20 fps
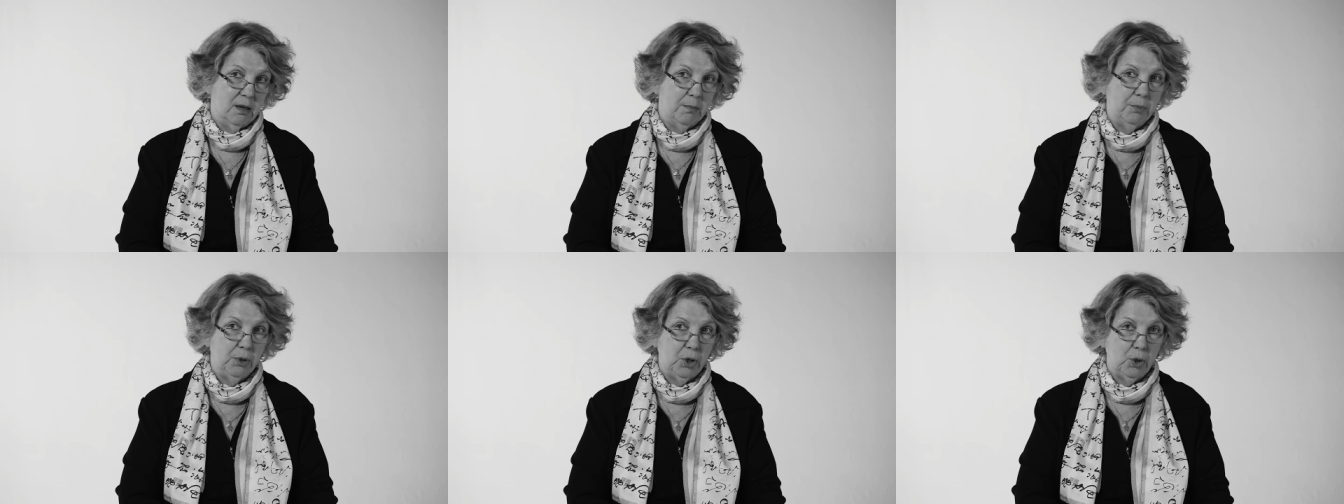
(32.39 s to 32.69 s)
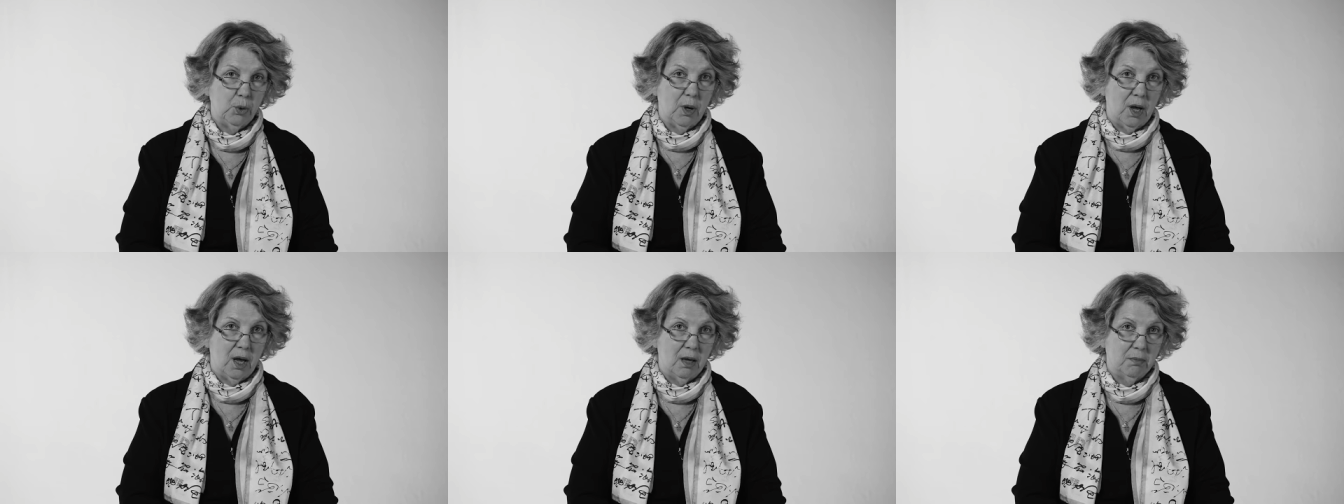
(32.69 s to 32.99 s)

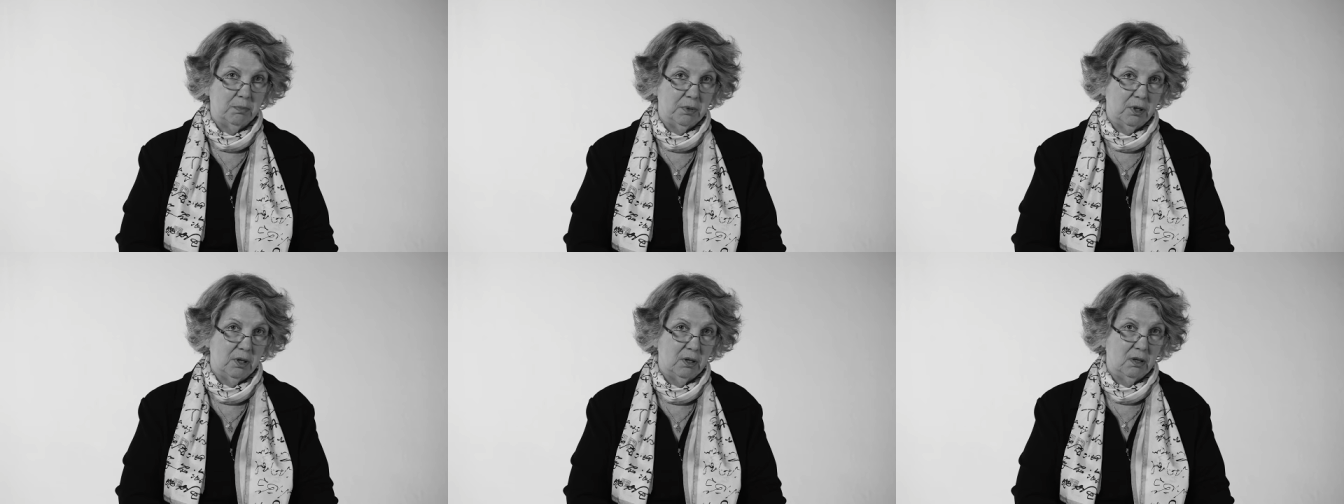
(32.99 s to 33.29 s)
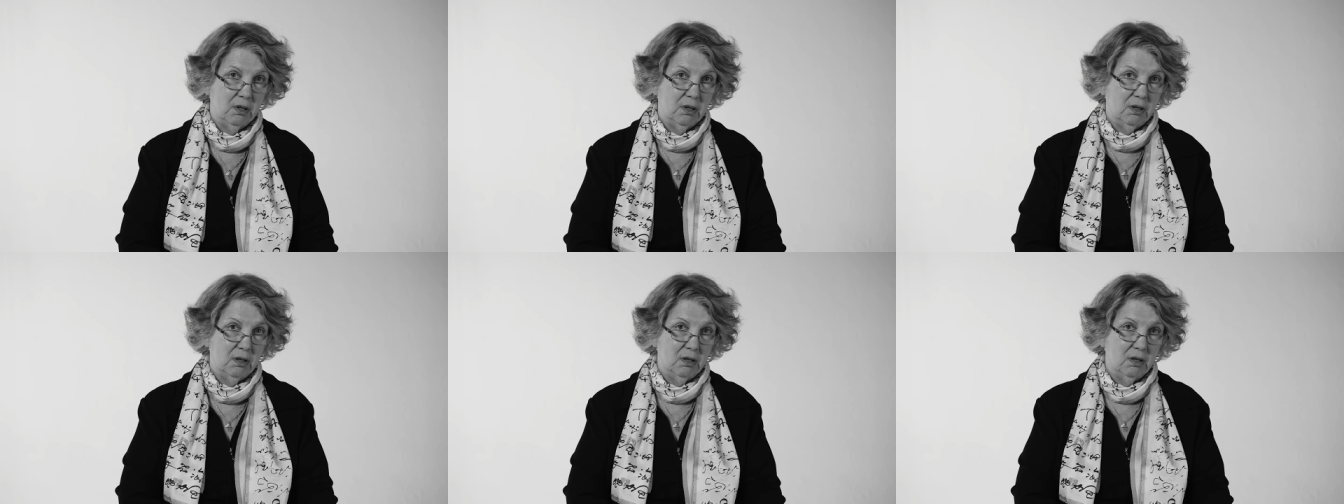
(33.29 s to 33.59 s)
blew up.
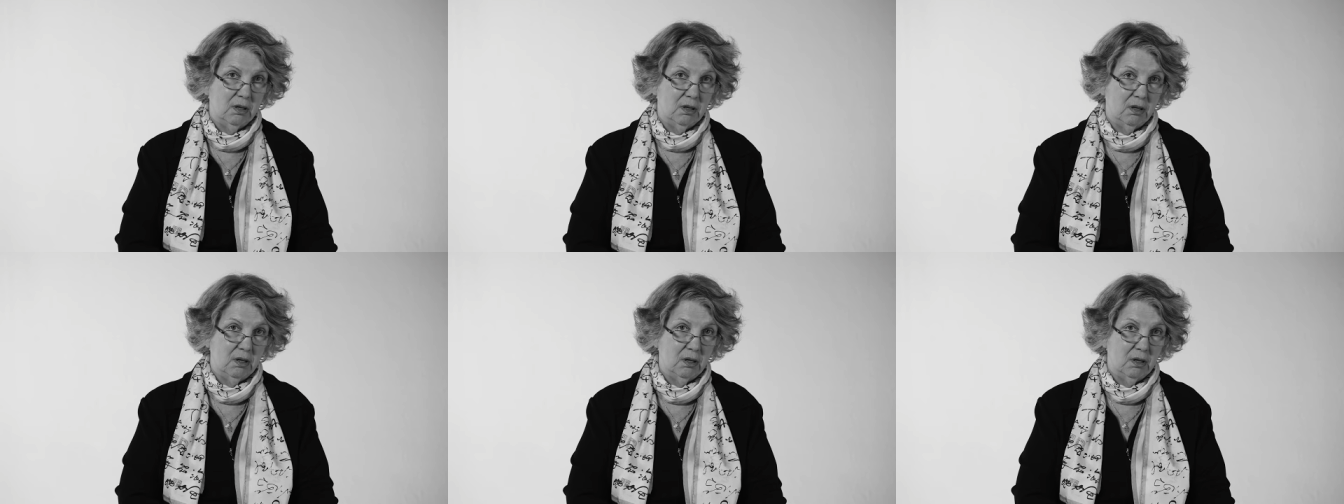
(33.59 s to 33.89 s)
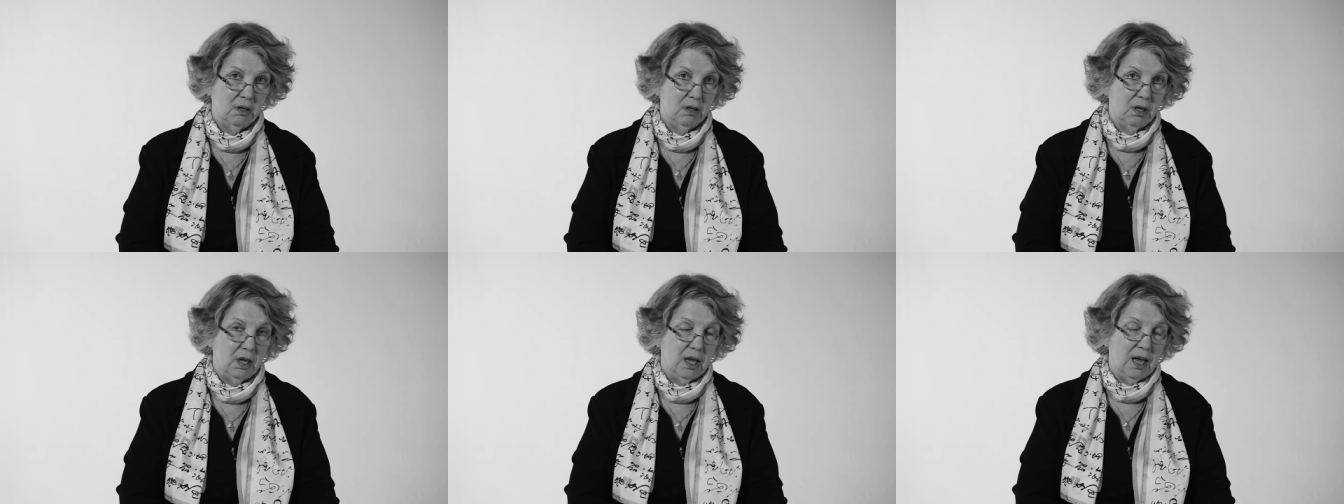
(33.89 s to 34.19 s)

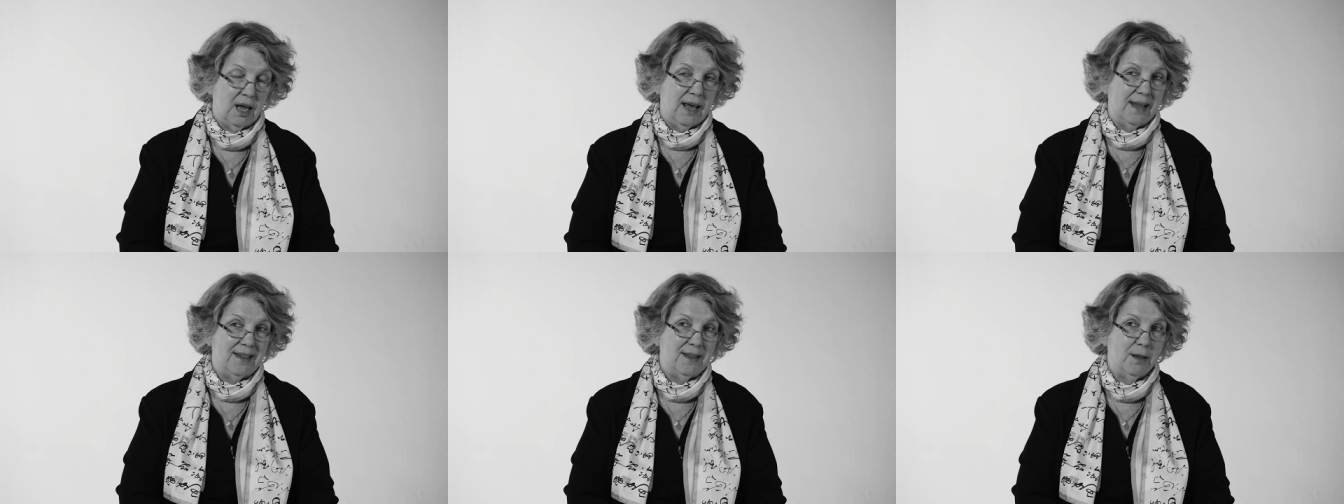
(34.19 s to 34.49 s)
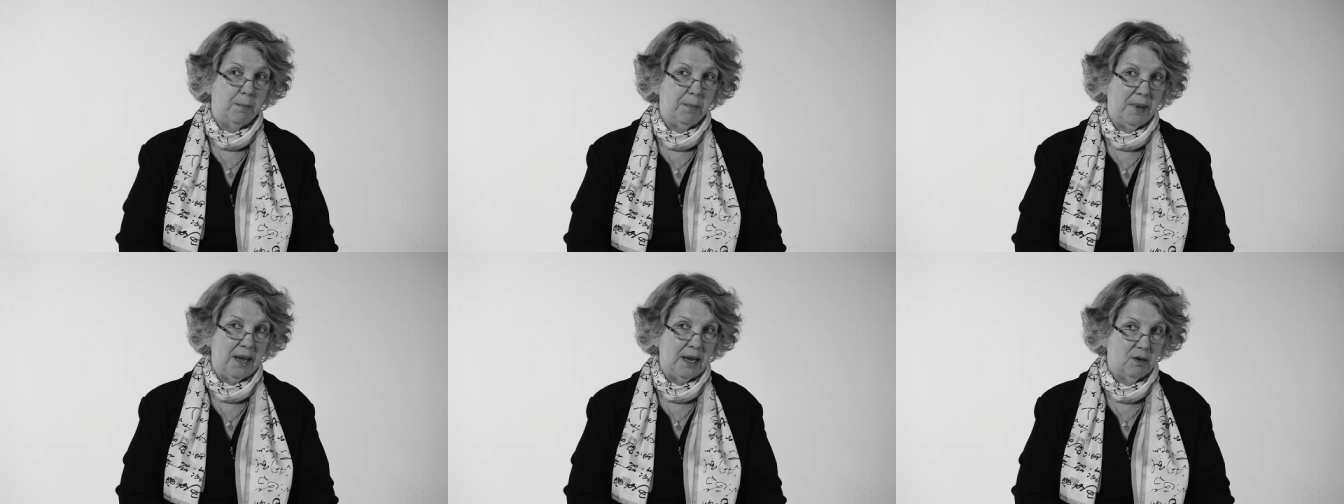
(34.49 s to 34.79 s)
And
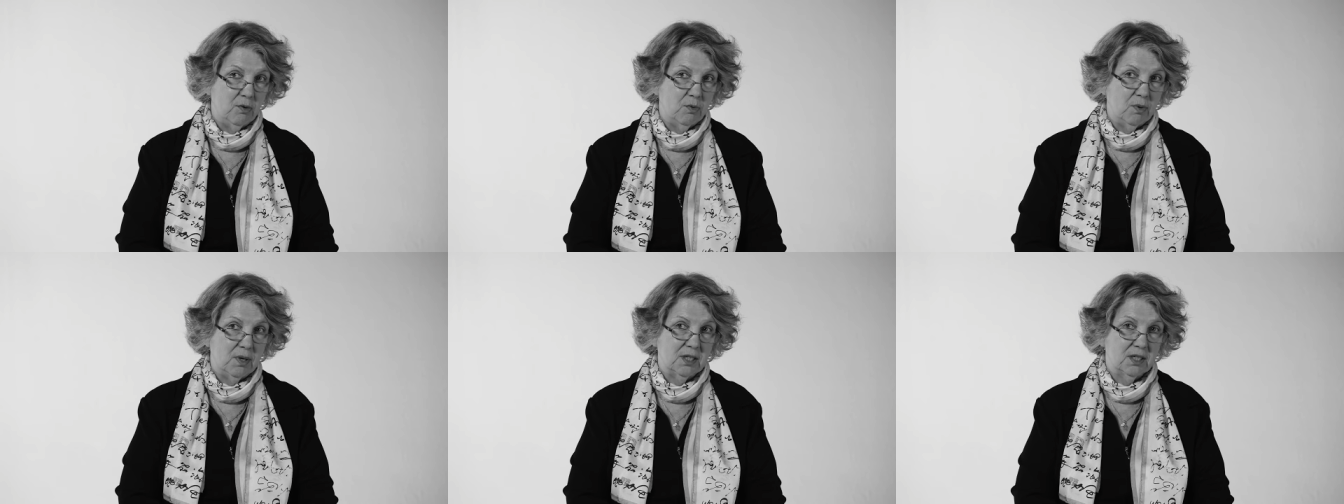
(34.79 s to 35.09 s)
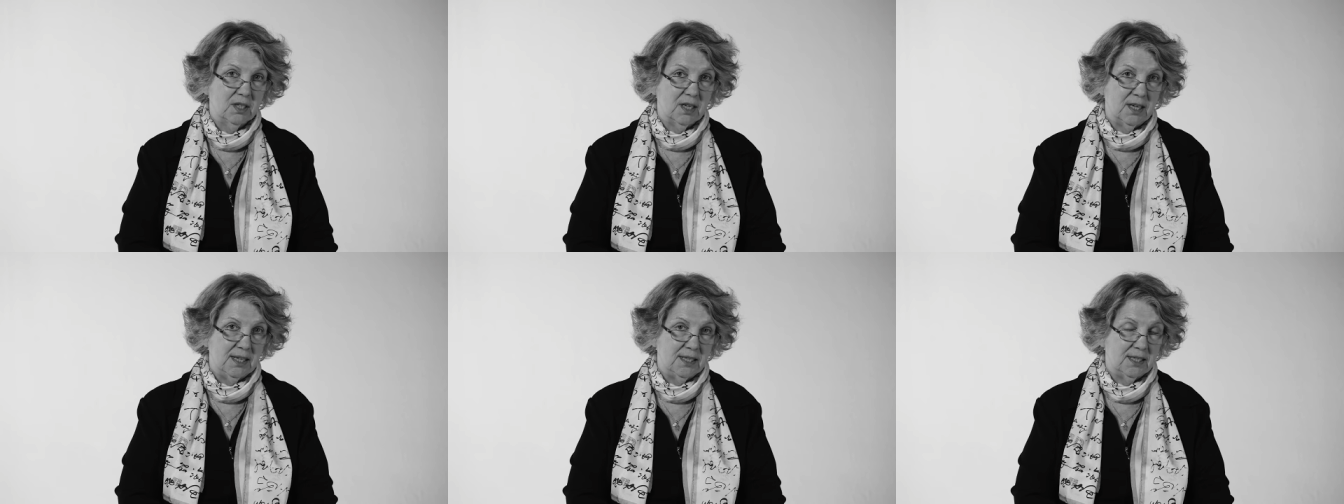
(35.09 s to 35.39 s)
the main
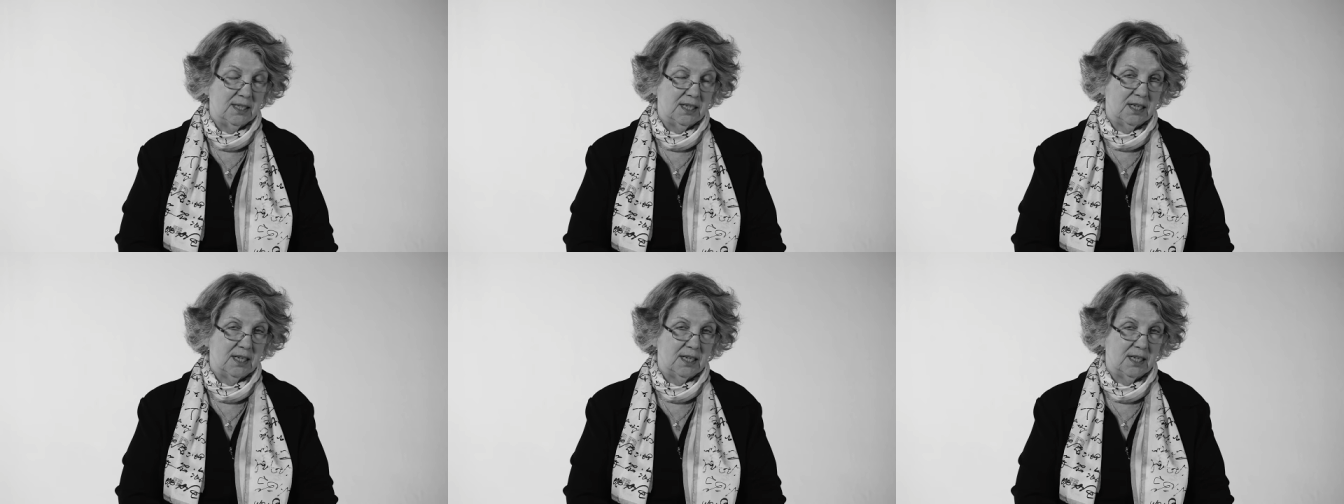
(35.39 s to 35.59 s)
reason it